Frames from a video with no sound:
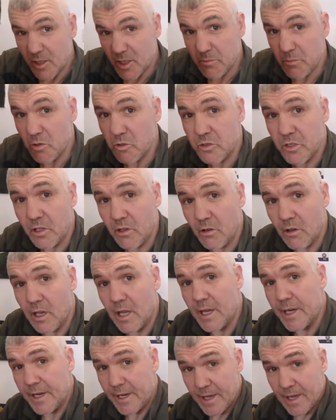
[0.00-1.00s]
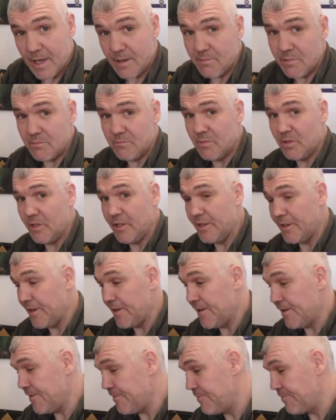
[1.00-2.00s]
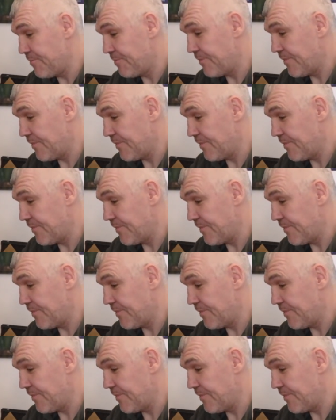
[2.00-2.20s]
Supposed to look like carbon, but they're not.